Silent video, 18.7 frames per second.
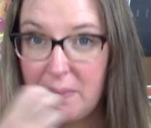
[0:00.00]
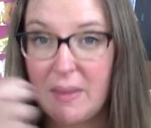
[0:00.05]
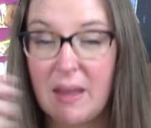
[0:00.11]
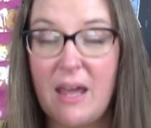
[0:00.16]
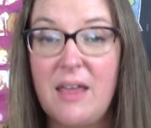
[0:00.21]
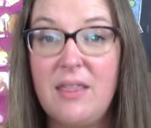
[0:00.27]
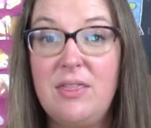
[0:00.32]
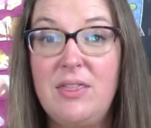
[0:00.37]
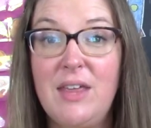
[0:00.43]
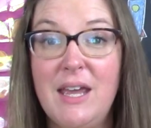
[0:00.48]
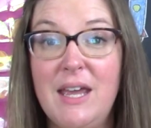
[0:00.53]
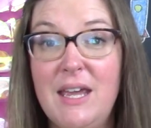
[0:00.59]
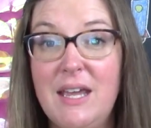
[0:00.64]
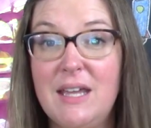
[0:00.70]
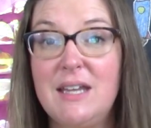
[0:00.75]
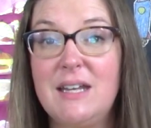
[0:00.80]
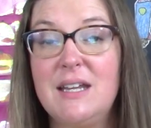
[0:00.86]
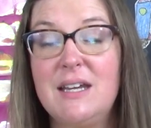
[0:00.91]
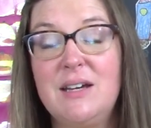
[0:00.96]
And
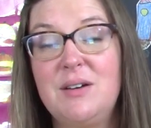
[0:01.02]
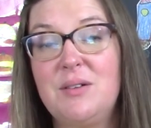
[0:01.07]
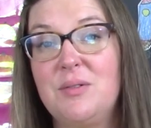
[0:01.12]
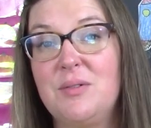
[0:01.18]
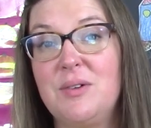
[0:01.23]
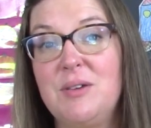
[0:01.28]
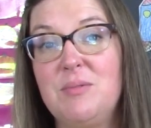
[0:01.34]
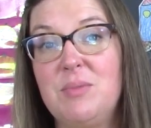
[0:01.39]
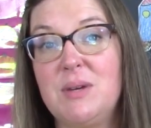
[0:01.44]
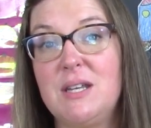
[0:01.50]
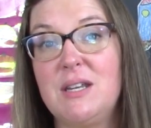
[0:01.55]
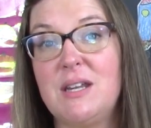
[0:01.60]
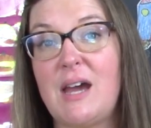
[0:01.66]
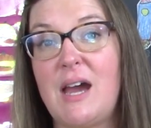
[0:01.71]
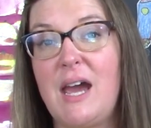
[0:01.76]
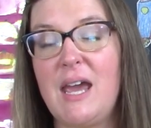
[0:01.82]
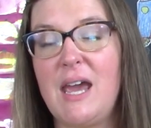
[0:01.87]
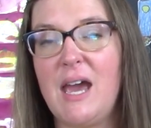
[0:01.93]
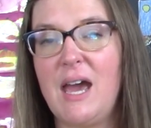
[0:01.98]
then we've been,
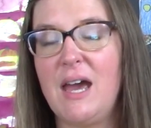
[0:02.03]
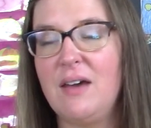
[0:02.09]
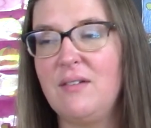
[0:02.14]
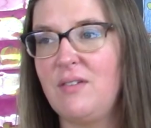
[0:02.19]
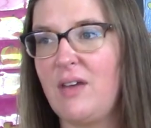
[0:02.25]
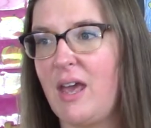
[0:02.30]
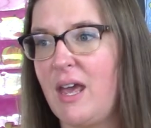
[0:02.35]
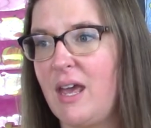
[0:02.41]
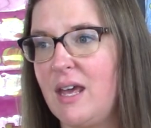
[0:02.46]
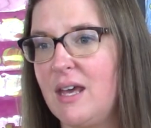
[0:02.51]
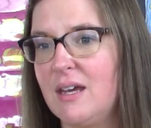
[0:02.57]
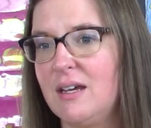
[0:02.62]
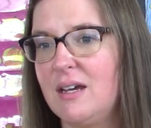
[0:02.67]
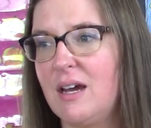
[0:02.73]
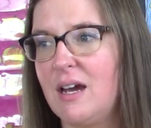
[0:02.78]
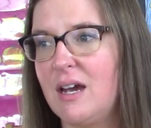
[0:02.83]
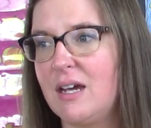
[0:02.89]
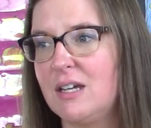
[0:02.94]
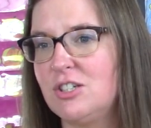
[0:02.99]
I have a,
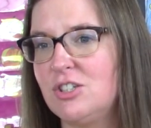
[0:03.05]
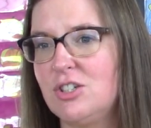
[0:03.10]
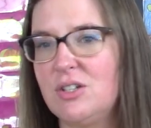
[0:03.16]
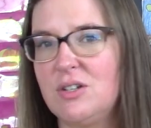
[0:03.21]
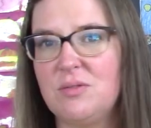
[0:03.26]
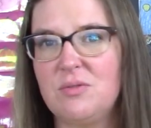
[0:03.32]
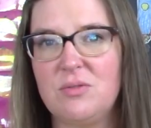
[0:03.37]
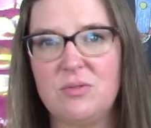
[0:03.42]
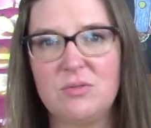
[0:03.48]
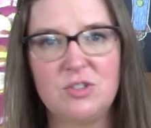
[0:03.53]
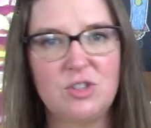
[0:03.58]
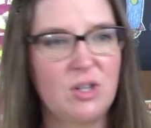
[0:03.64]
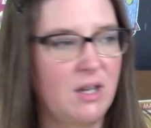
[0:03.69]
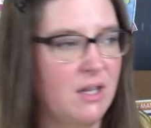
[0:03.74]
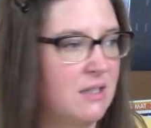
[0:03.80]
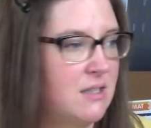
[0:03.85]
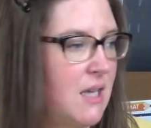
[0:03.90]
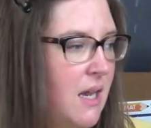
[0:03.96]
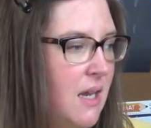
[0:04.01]
I should have t-
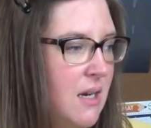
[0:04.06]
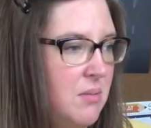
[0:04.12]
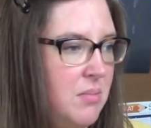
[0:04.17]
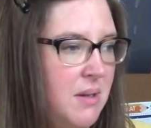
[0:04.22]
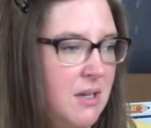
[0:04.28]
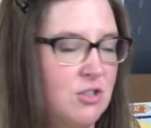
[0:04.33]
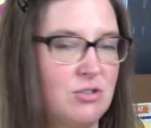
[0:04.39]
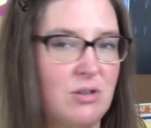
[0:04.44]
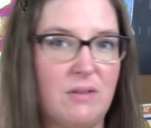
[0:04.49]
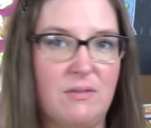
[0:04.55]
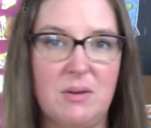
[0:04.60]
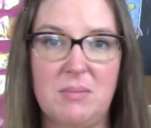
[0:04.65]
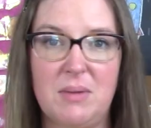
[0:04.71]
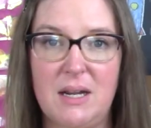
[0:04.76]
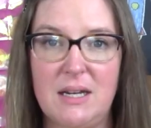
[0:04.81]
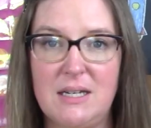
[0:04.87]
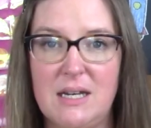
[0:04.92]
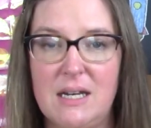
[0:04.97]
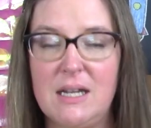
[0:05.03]
taken a picture of it, but
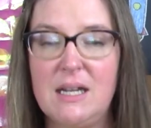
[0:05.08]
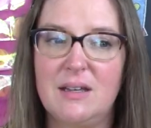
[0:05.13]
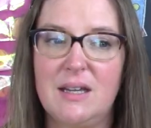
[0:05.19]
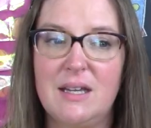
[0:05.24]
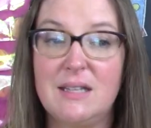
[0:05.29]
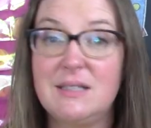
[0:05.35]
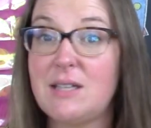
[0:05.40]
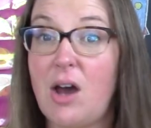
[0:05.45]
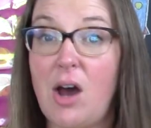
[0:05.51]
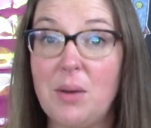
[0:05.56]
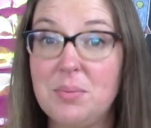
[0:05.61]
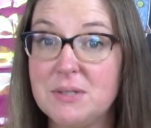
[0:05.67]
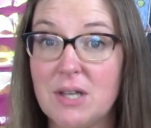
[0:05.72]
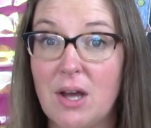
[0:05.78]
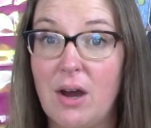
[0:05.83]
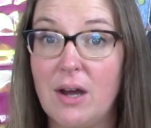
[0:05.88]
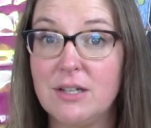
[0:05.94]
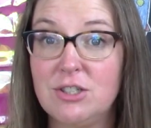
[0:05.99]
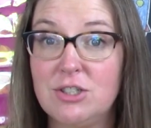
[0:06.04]
I didn't. It's
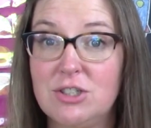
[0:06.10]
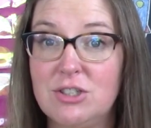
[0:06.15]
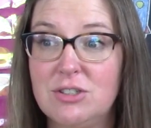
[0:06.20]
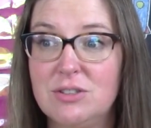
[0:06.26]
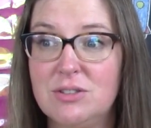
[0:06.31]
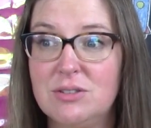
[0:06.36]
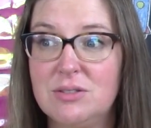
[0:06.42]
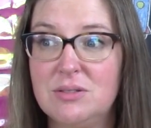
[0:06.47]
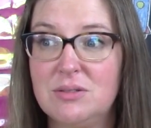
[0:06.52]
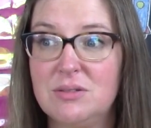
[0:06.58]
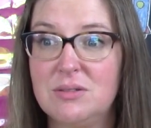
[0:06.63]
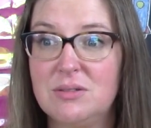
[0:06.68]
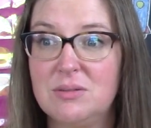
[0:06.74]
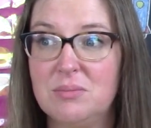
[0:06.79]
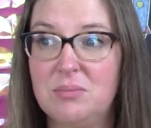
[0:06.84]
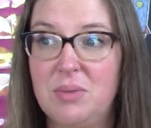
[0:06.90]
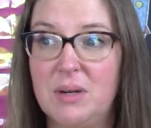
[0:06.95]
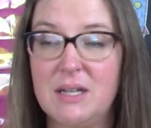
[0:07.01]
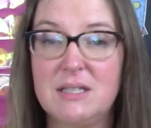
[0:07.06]
hopscotch,
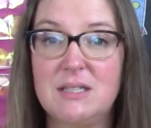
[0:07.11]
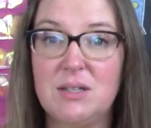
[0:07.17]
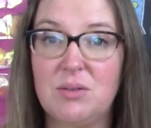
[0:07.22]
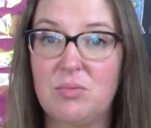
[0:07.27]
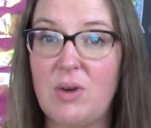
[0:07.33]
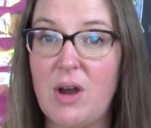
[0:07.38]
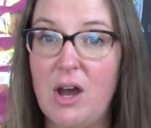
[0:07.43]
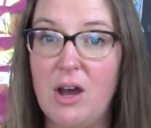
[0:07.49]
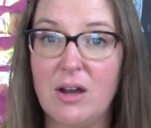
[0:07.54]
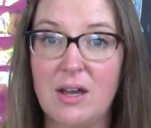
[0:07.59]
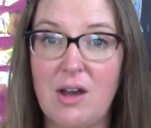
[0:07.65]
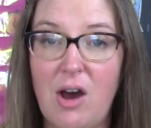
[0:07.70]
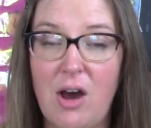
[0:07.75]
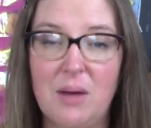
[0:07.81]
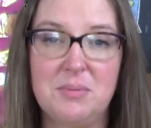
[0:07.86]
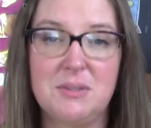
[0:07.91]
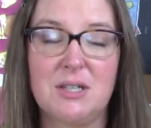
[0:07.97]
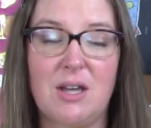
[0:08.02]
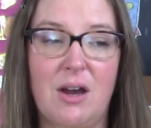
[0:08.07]
but it's a rug
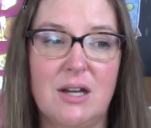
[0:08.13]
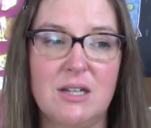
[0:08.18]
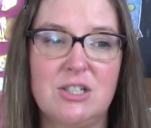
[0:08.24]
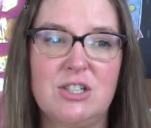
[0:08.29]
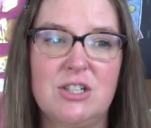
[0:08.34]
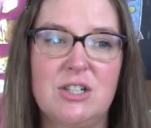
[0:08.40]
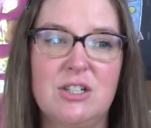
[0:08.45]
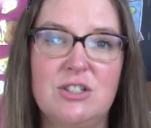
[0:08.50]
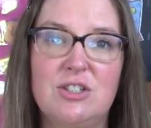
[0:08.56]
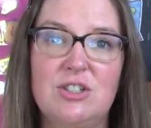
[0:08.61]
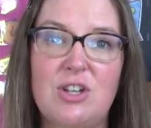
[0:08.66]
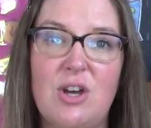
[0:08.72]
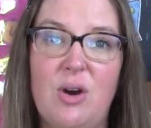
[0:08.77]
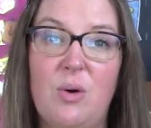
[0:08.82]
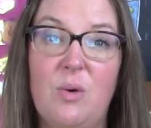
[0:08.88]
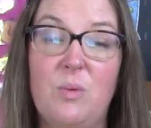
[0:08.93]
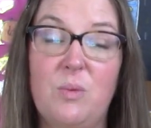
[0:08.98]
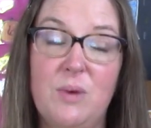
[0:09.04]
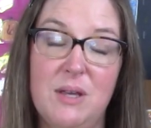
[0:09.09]
hopscotch. And
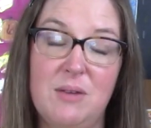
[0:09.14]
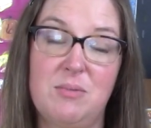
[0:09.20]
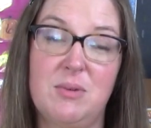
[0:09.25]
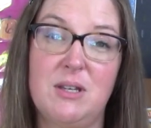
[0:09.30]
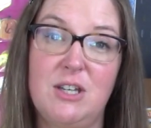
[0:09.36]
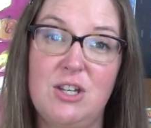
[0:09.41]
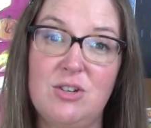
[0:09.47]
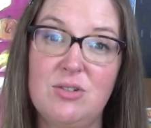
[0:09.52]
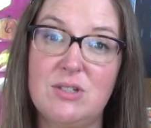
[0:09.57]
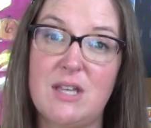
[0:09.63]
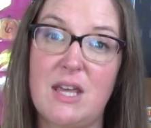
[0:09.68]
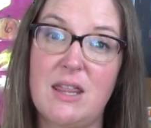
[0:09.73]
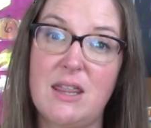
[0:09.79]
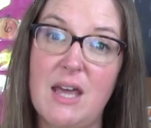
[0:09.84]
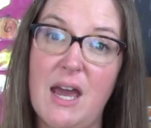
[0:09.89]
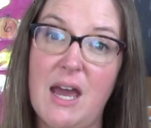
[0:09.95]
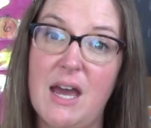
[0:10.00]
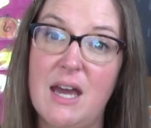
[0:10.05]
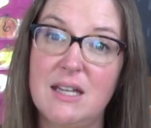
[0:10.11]
so we've been using
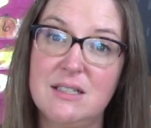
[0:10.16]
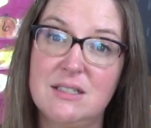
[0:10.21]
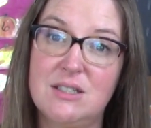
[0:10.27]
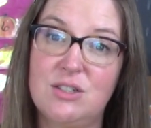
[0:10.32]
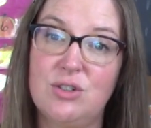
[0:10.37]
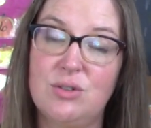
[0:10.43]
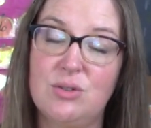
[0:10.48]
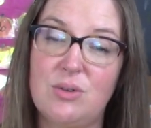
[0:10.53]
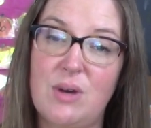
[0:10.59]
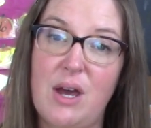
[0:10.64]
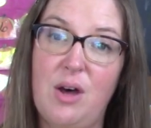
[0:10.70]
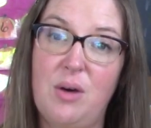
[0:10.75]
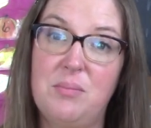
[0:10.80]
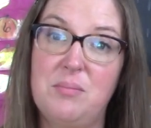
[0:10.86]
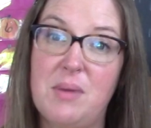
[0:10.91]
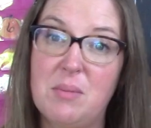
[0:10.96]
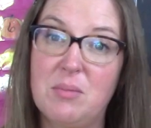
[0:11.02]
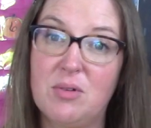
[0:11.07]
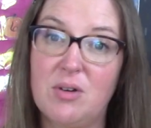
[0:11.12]
that to help
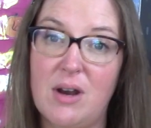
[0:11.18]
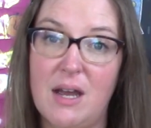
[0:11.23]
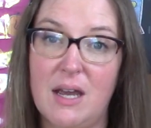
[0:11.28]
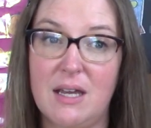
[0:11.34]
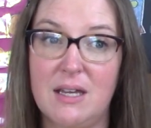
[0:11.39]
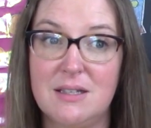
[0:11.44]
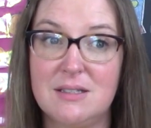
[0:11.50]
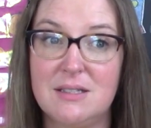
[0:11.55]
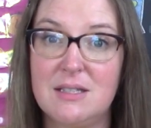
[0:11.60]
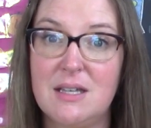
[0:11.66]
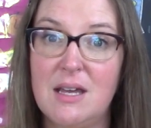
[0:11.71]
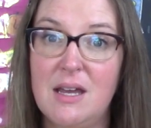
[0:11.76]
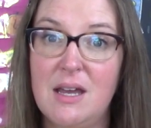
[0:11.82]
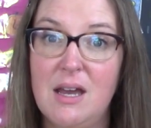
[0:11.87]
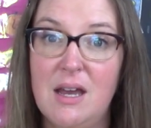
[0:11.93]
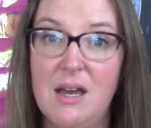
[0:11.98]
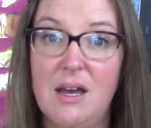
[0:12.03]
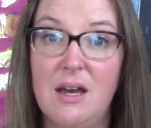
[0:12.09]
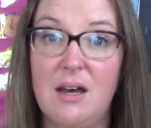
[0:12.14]
memorize,
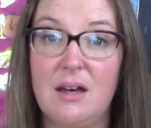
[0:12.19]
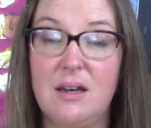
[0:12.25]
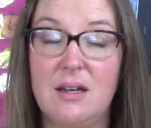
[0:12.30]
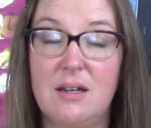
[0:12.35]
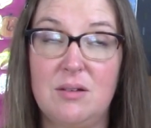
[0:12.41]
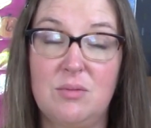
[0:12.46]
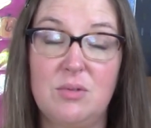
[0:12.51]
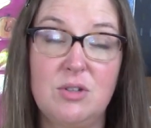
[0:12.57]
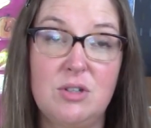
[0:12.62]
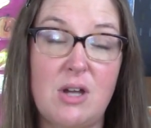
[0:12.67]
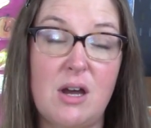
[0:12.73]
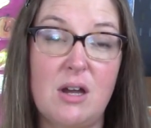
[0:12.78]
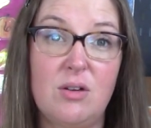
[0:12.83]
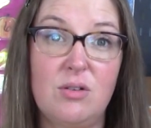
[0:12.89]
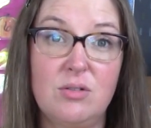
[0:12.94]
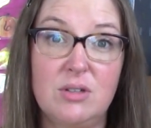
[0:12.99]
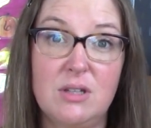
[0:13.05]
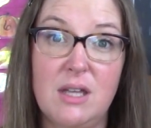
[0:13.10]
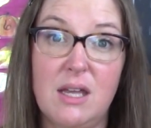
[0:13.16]
uh, well, not
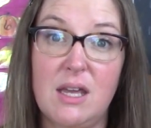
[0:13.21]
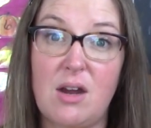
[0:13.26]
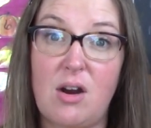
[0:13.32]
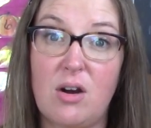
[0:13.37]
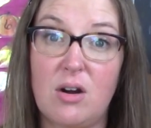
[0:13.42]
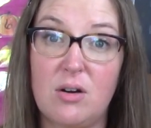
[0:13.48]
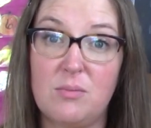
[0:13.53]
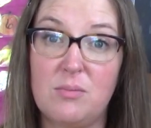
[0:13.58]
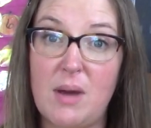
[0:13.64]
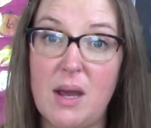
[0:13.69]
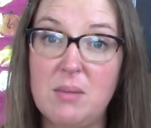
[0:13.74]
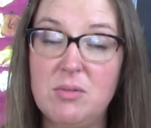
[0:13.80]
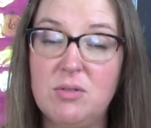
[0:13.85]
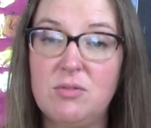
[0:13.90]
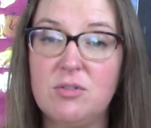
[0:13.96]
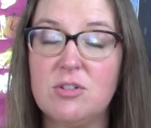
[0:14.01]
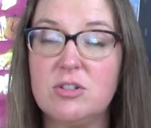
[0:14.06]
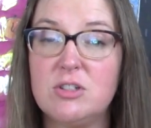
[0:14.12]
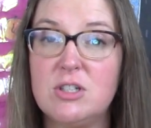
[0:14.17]
only our Bible
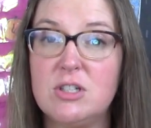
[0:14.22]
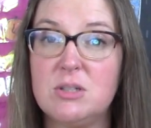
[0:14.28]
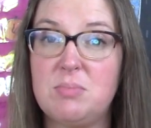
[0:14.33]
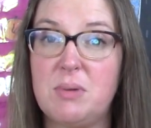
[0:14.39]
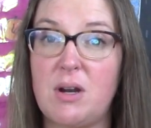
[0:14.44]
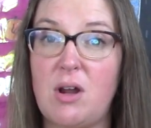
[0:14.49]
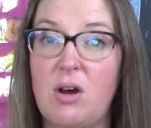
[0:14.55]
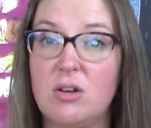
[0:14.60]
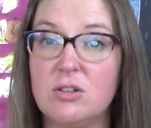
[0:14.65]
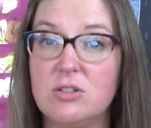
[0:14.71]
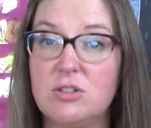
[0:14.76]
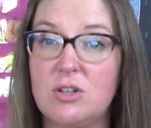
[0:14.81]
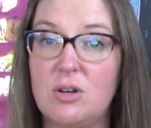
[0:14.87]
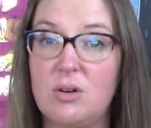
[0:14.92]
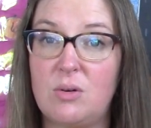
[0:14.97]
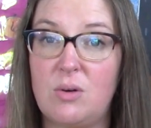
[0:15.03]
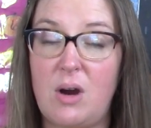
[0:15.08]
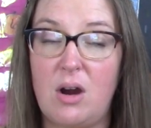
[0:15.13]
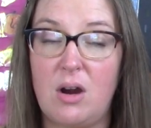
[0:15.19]
verses, but
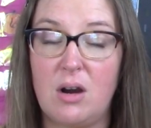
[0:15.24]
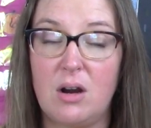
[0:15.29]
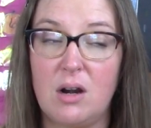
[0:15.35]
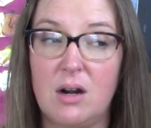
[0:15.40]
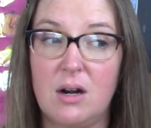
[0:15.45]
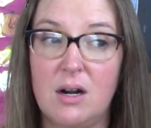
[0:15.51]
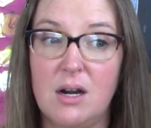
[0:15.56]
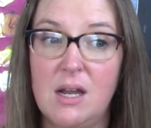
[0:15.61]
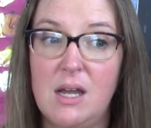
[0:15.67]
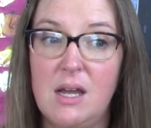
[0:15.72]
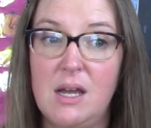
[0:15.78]
also our